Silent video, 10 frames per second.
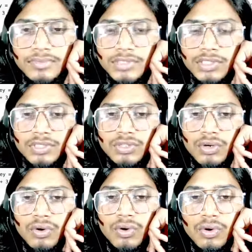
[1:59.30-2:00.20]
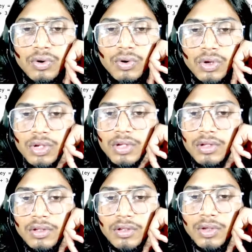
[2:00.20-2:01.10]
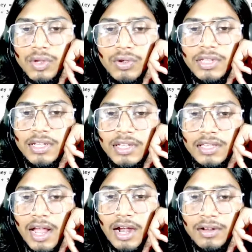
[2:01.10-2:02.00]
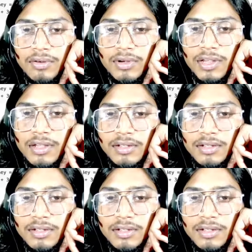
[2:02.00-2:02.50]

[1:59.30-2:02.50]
So you're thinking that, okay,